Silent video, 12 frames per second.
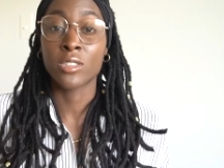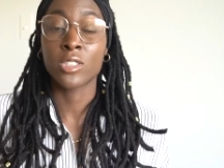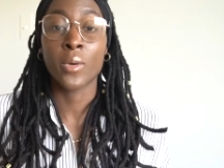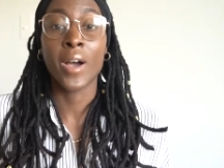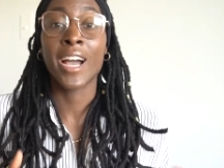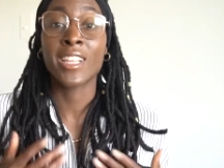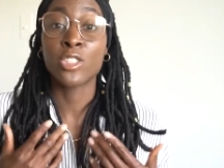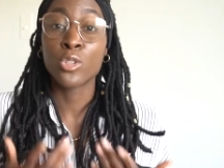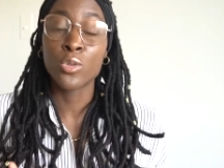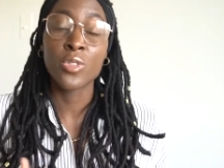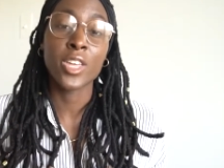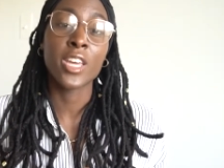So I
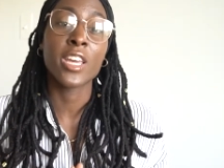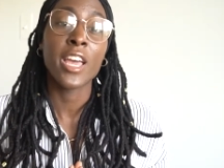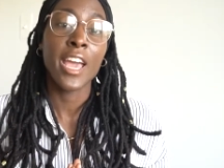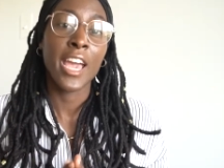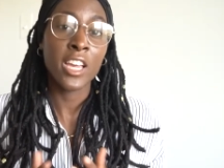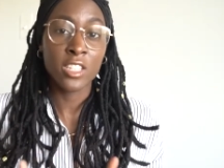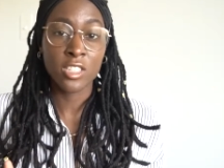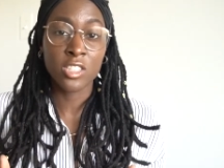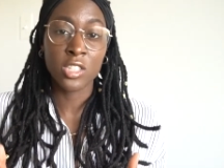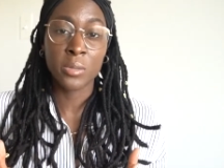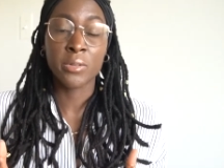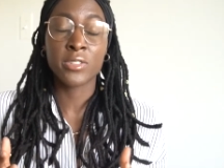do think agents
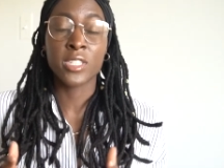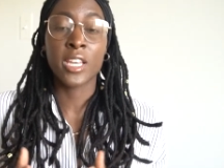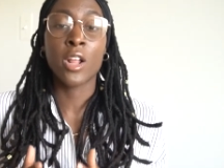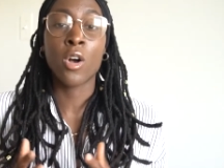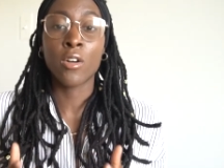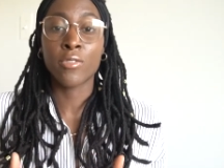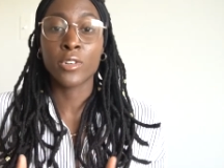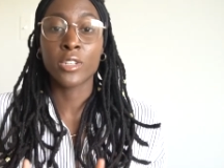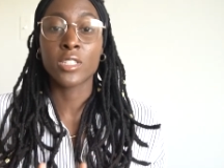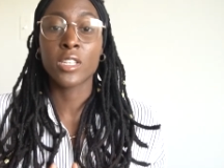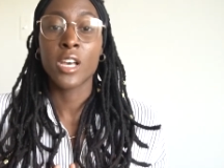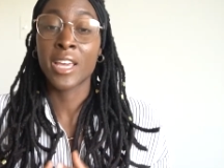should present
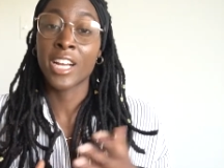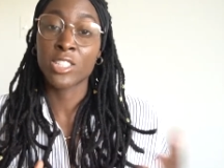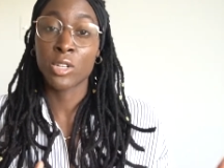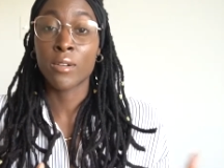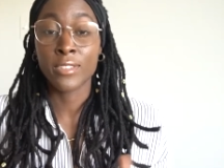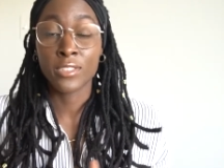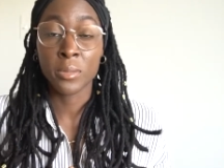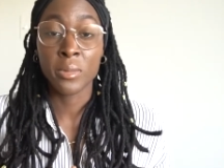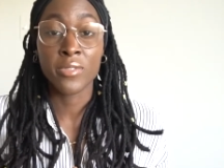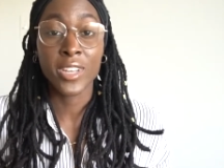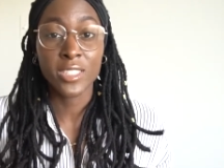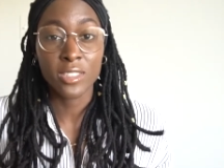offers, cash offers from
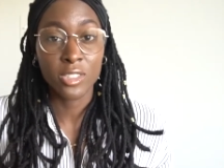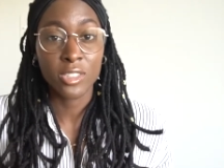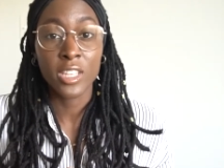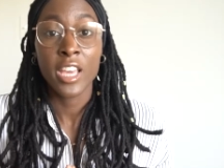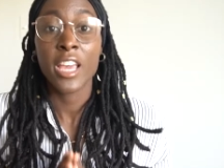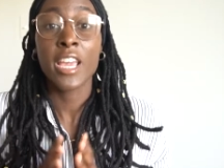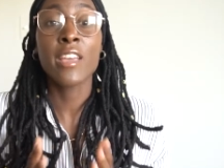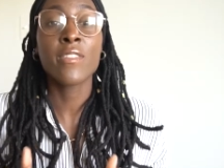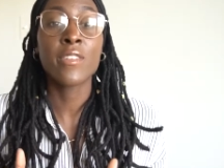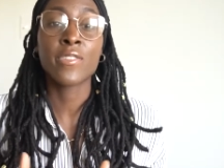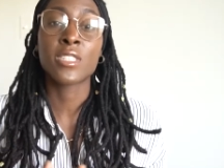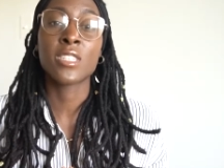investors, even
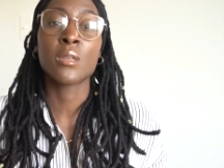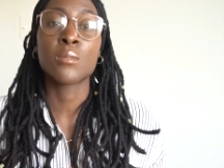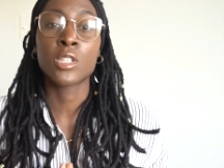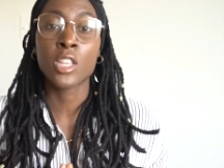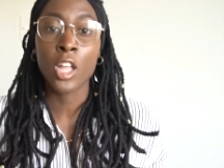if it seems